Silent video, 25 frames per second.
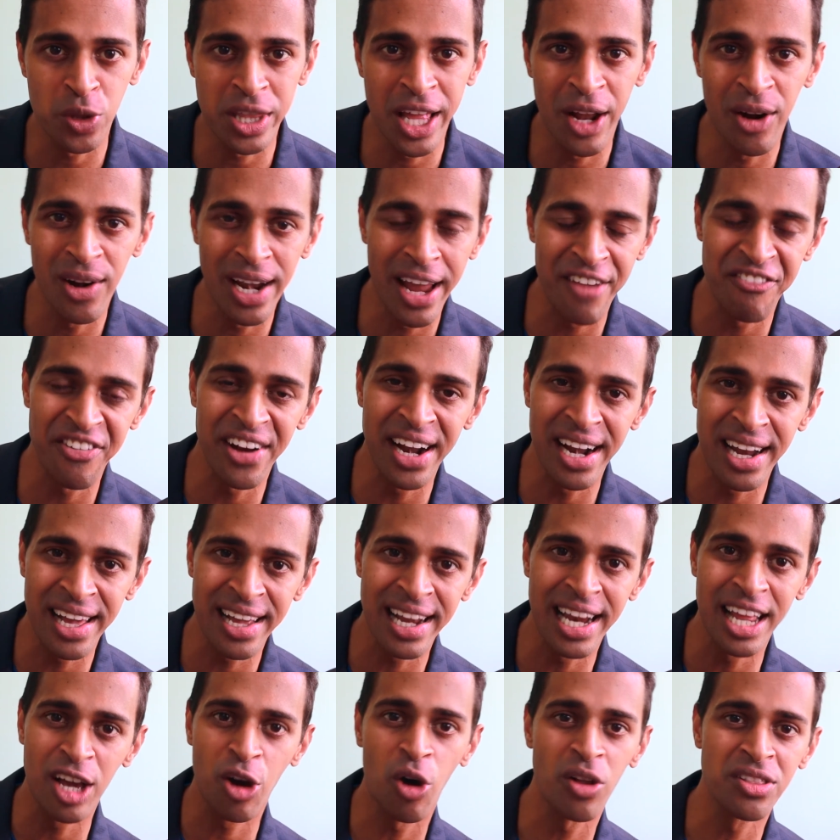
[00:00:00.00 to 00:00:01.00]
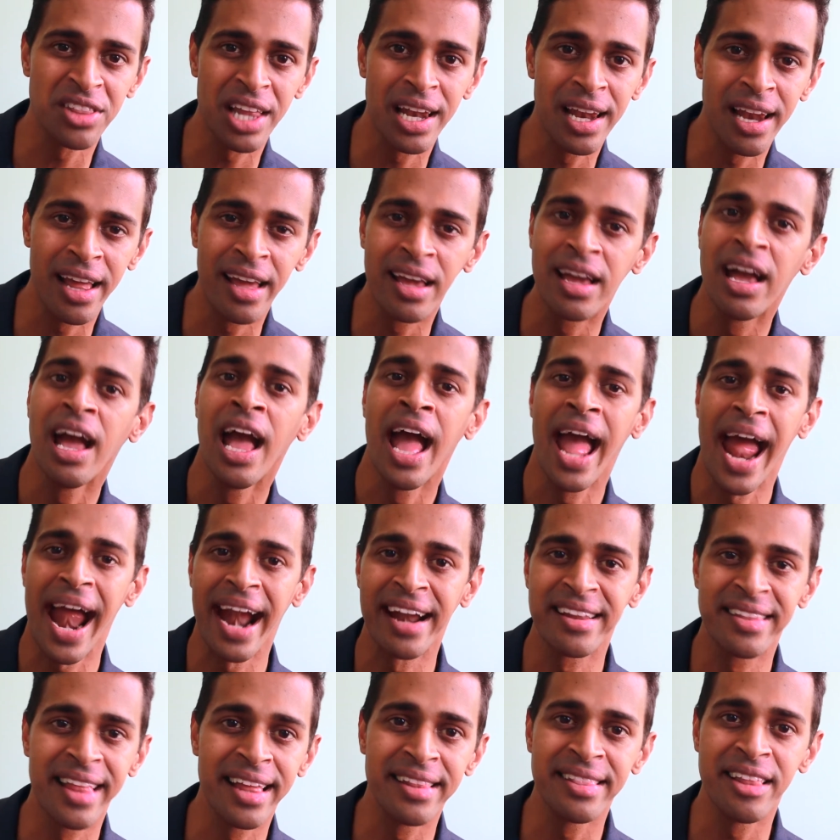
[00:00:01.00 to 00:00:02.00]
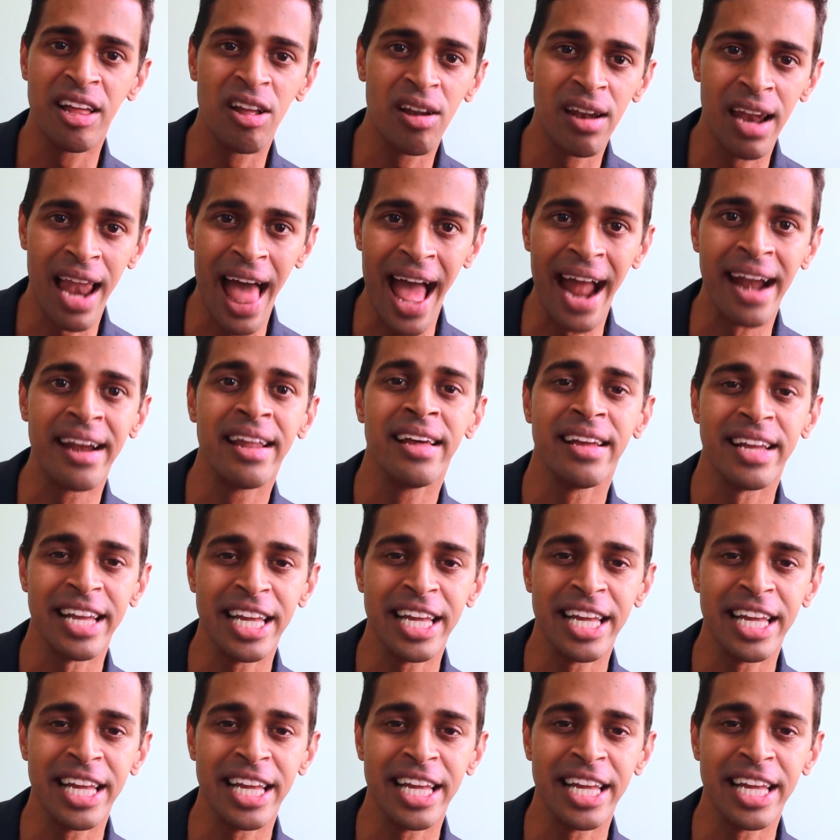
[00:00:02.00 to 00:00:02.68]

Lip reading: they will definitely click on the link and then they'll land